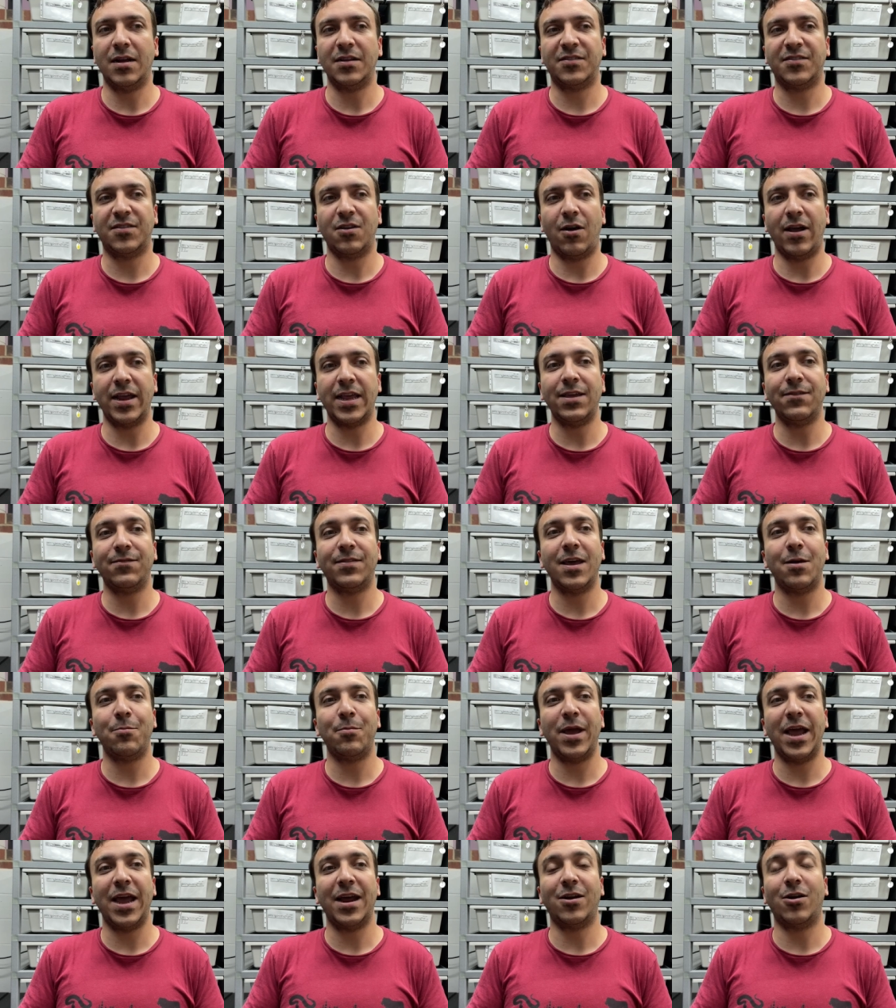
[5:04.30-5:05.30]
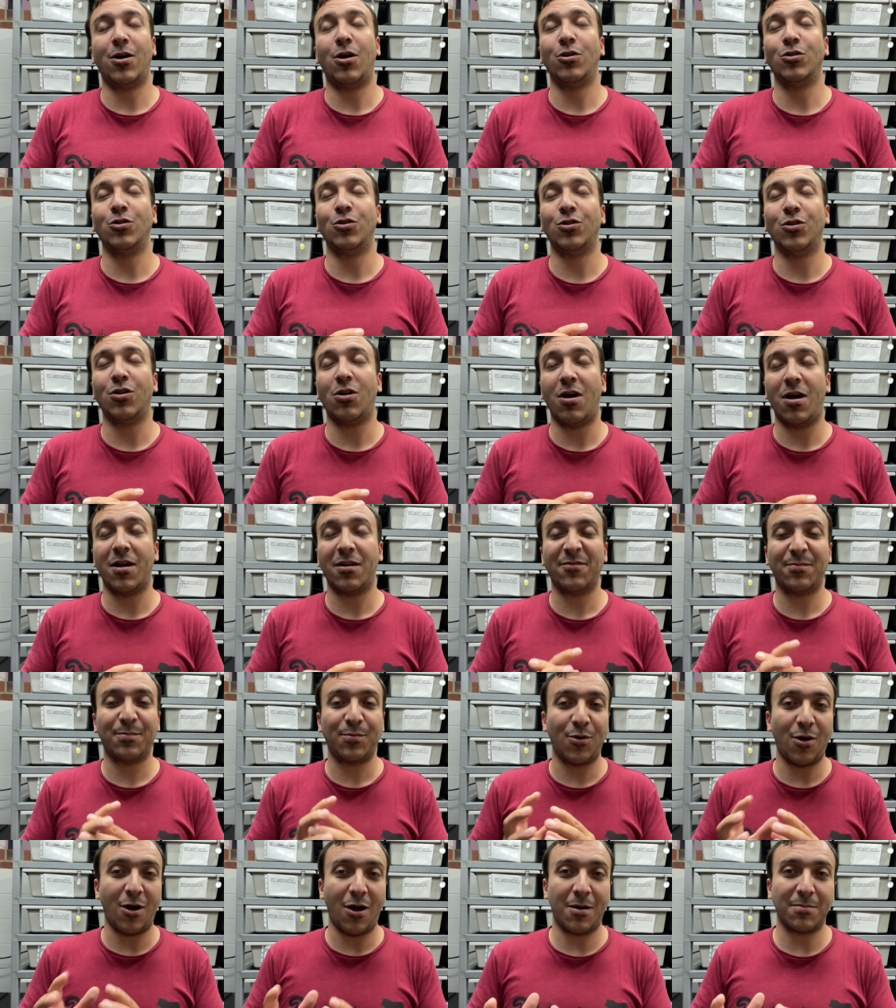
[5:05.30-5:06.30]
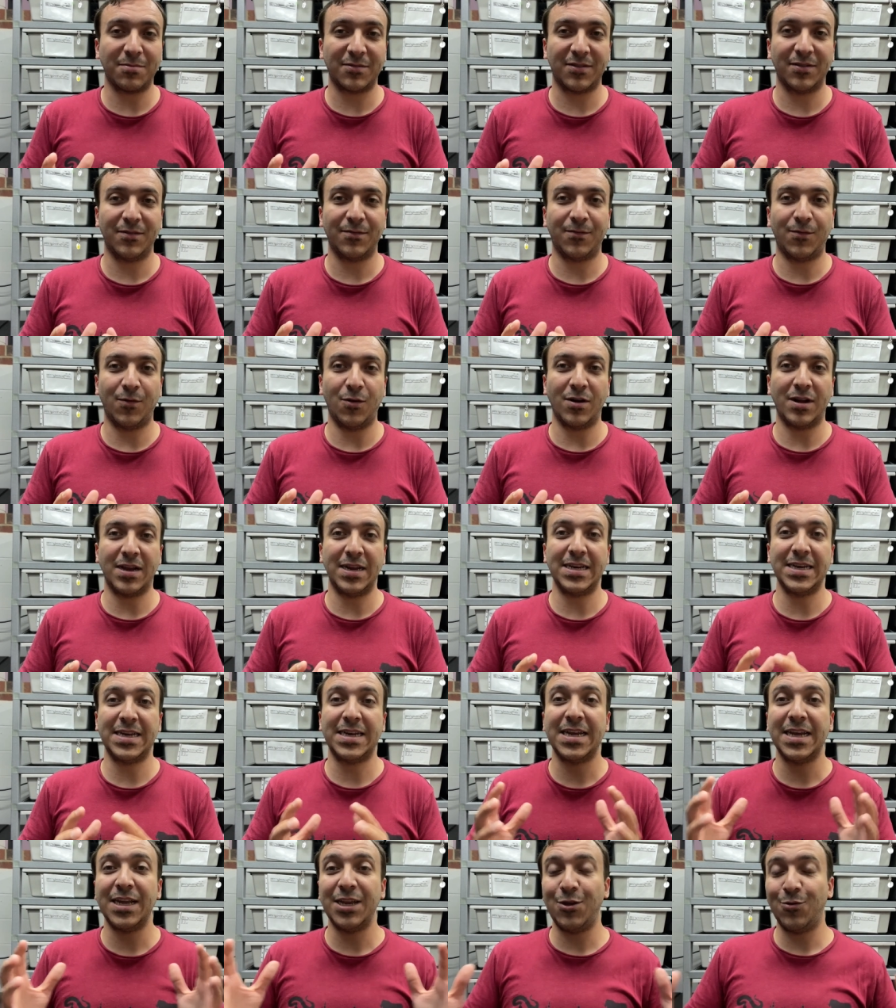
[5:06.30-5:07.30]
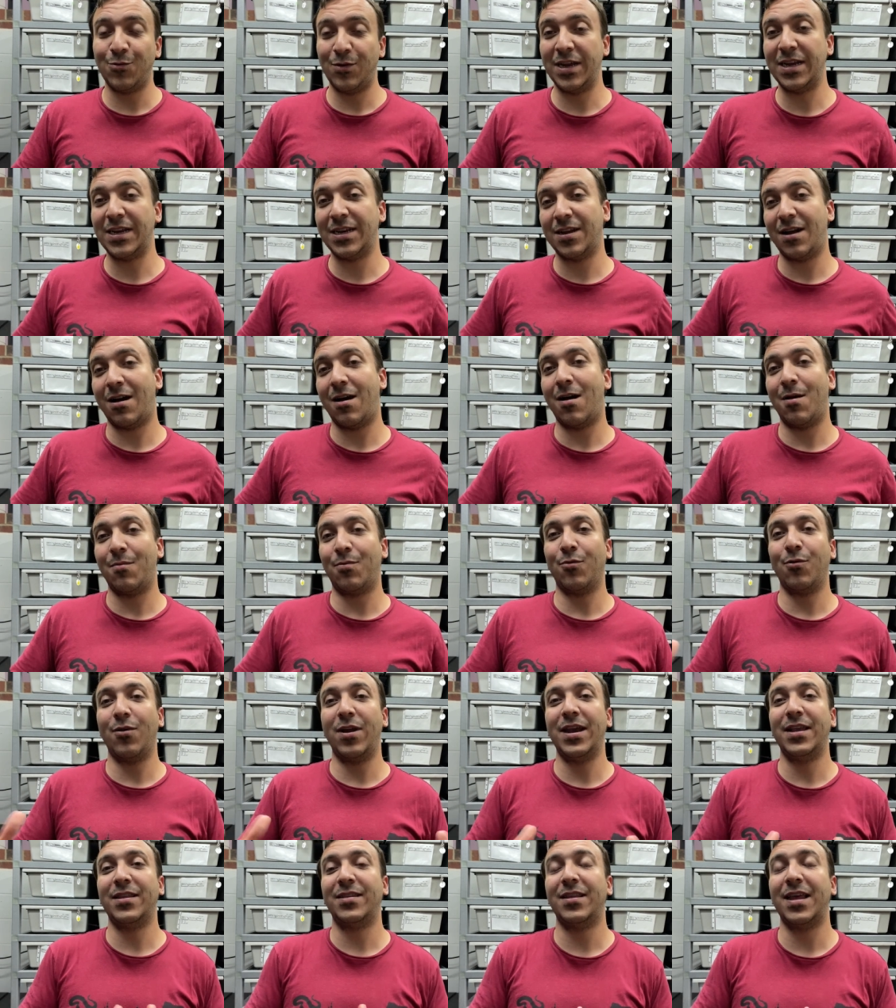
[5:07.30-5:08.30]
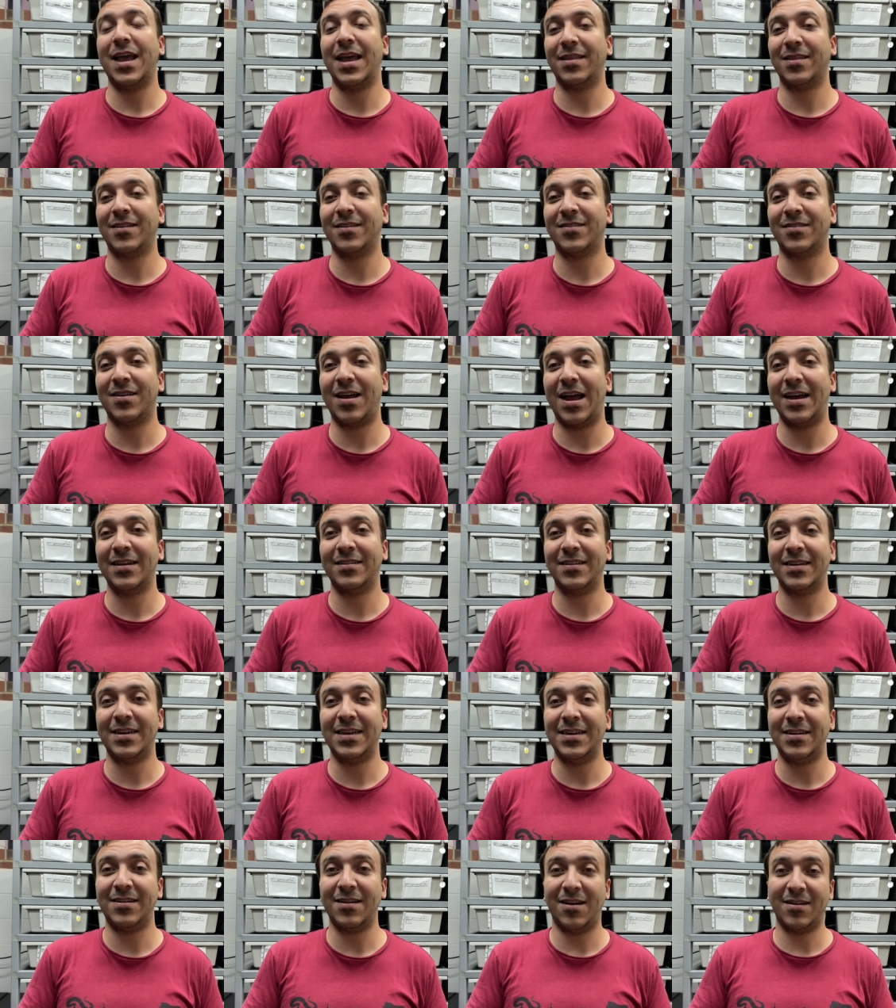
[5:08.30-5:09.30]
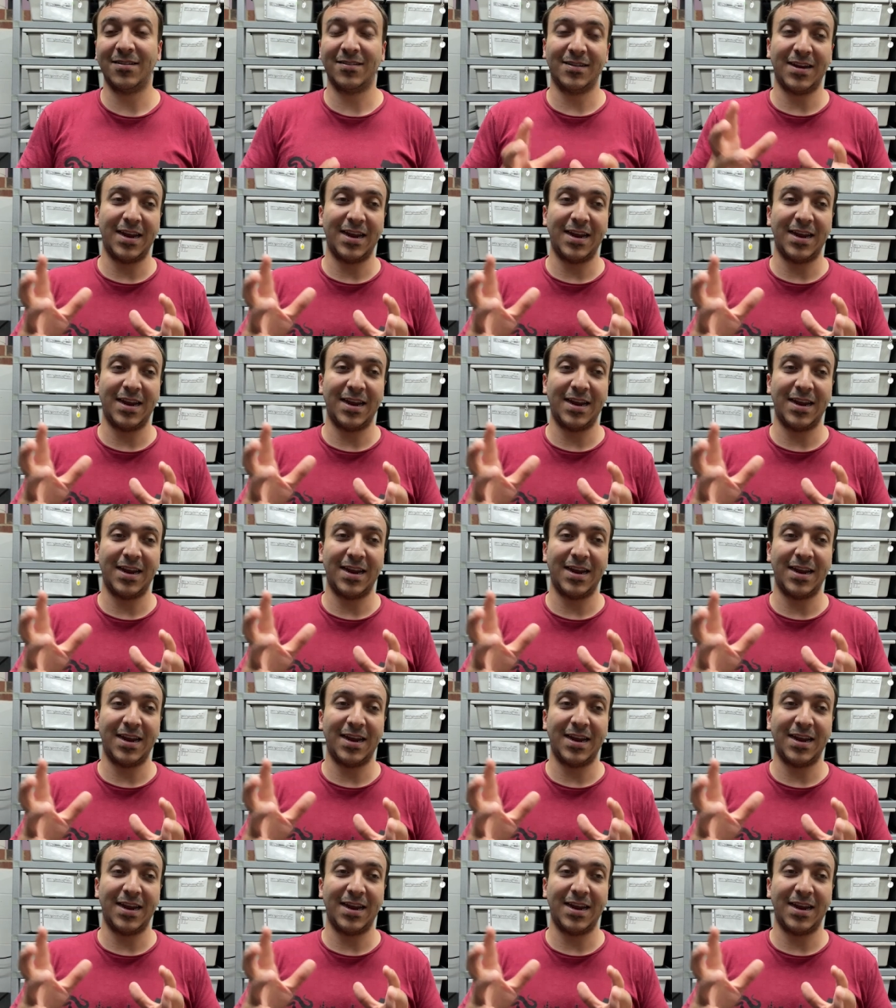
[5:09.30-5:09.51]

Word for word: so I give that man a lot of props for continuing to operate at the size that he does.